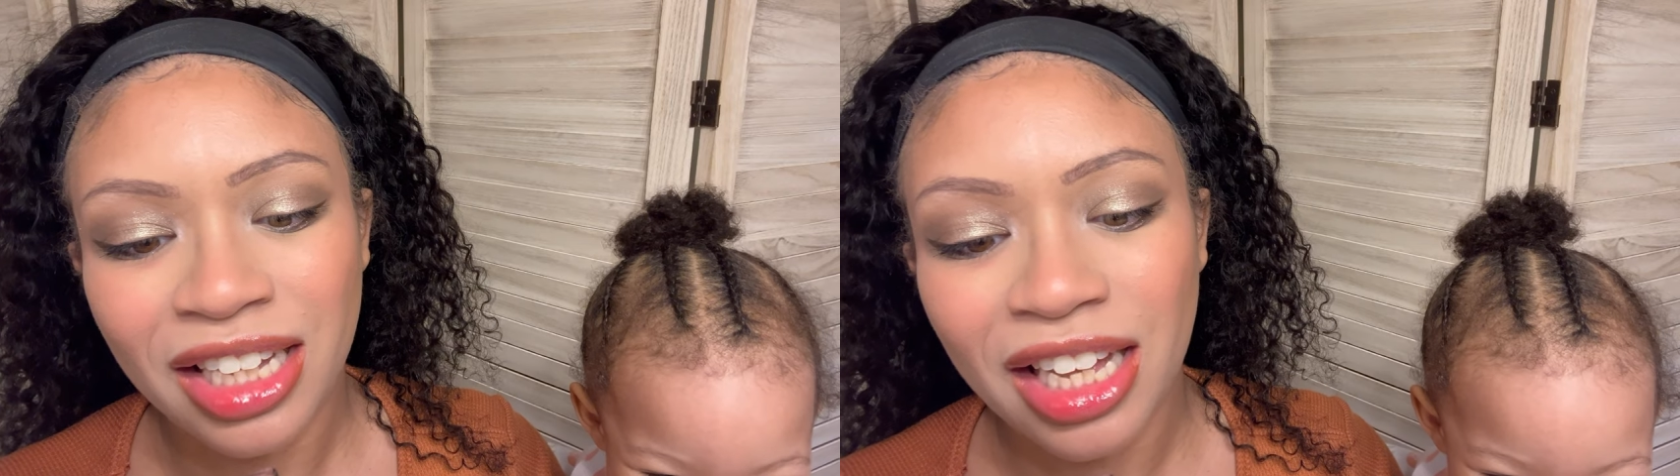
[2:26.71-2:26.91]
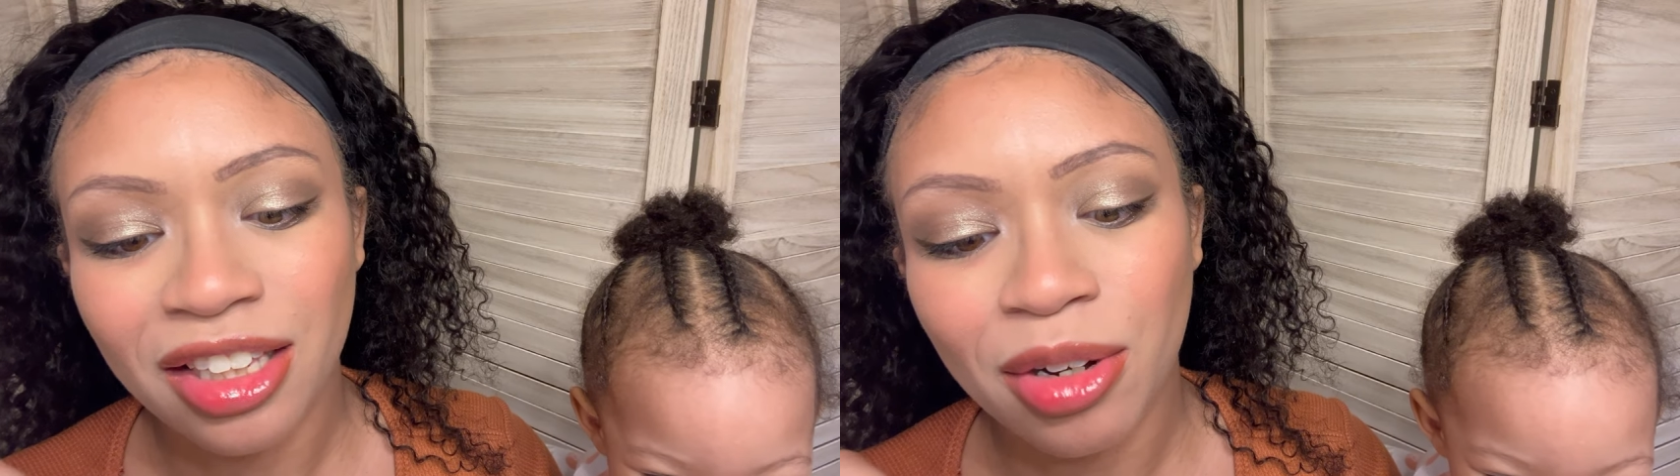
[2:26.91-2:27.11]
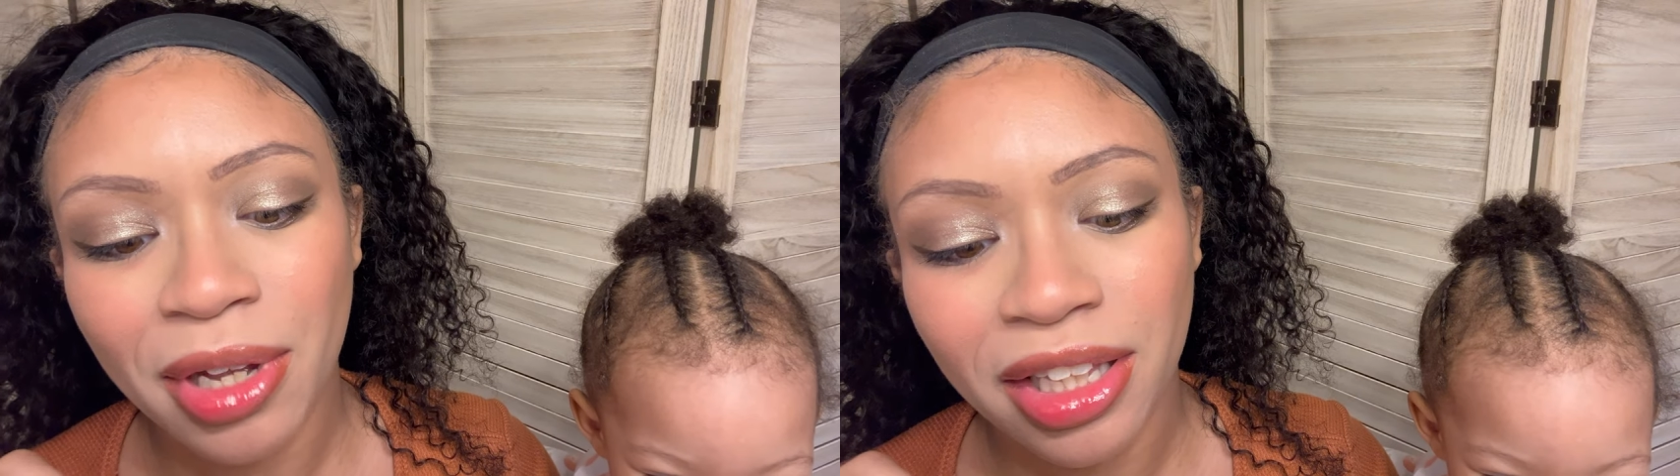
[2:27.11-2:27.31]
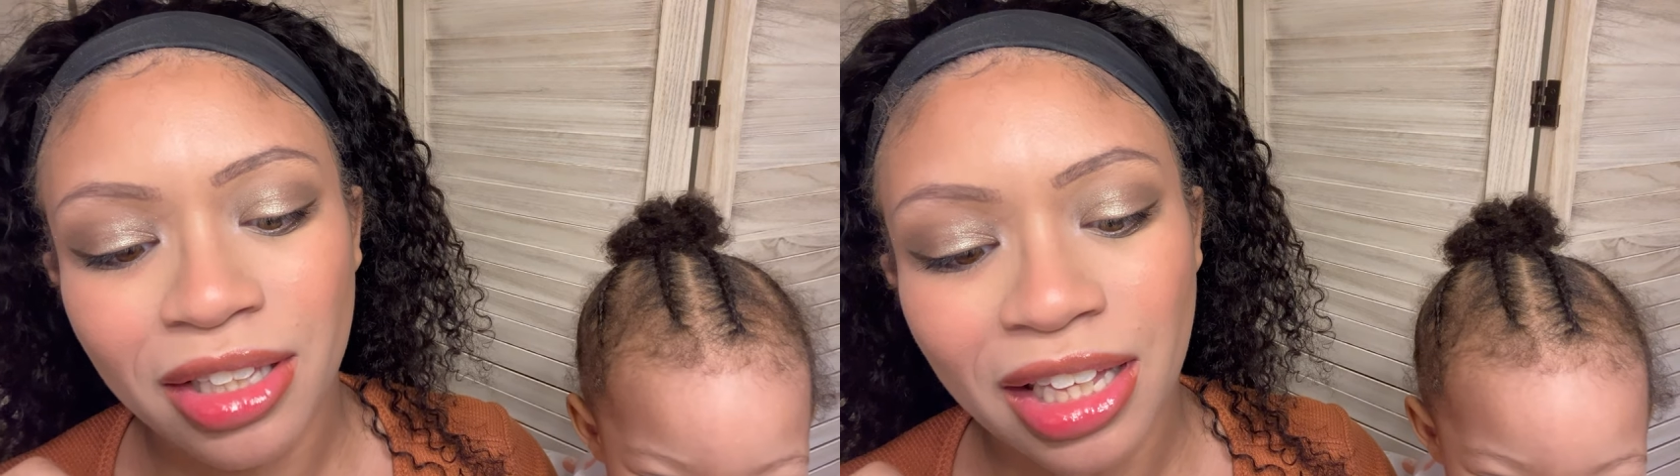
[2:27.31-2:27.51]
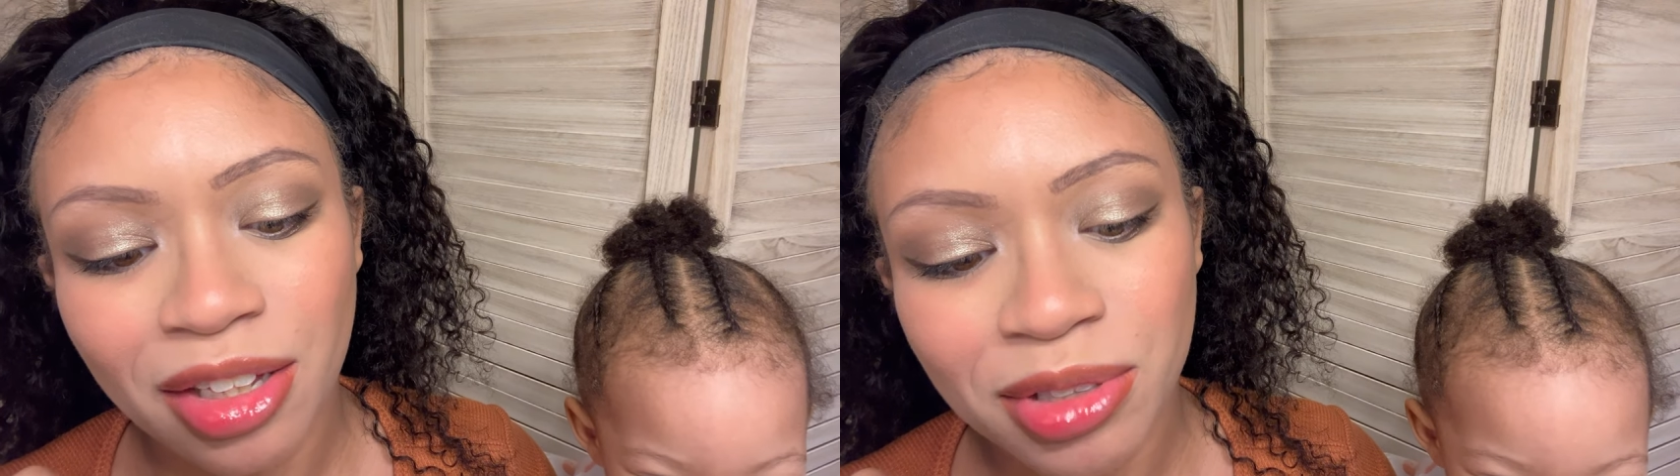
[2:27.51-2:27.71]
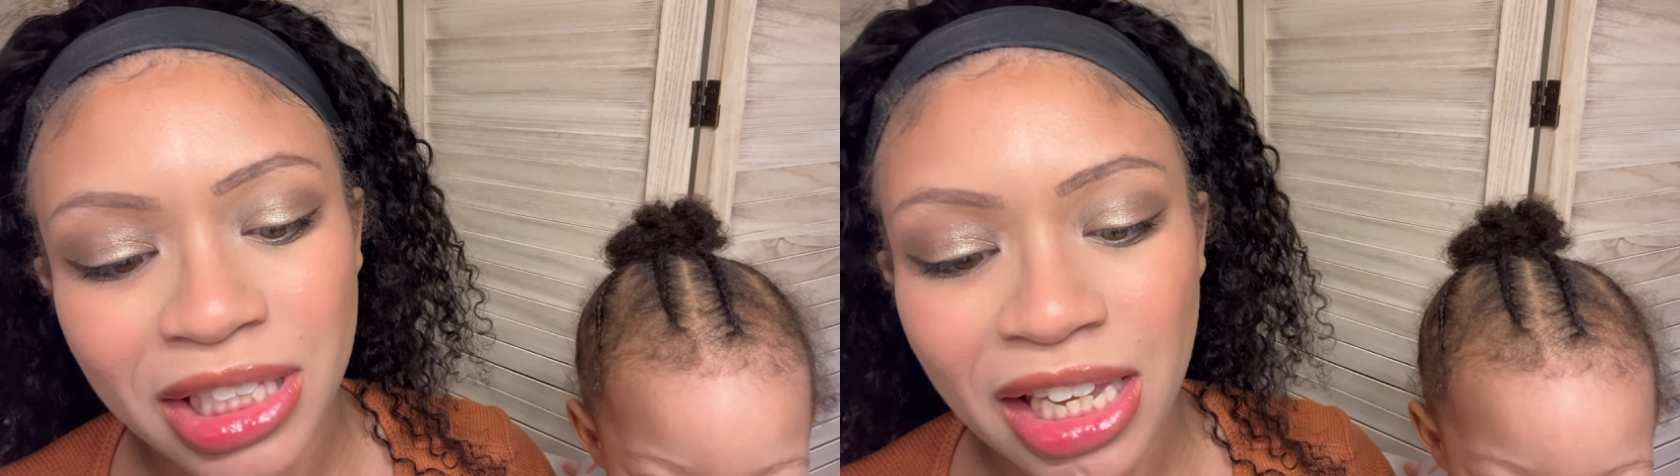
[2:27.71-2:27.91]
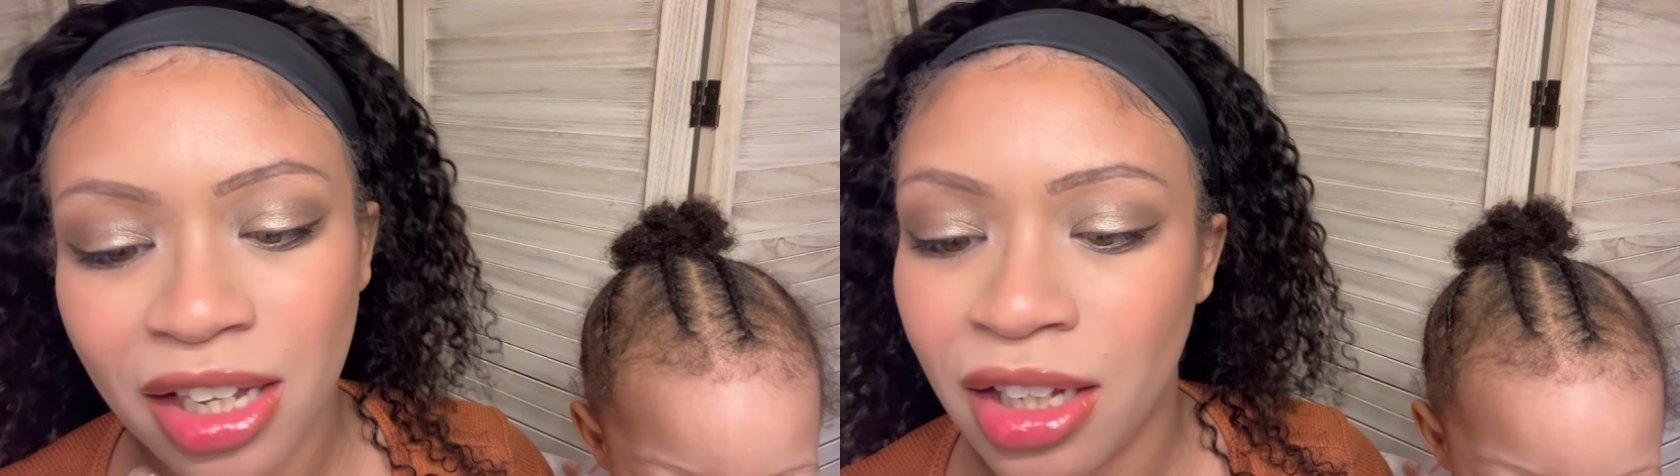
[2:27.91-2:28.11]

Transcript: L-O-C,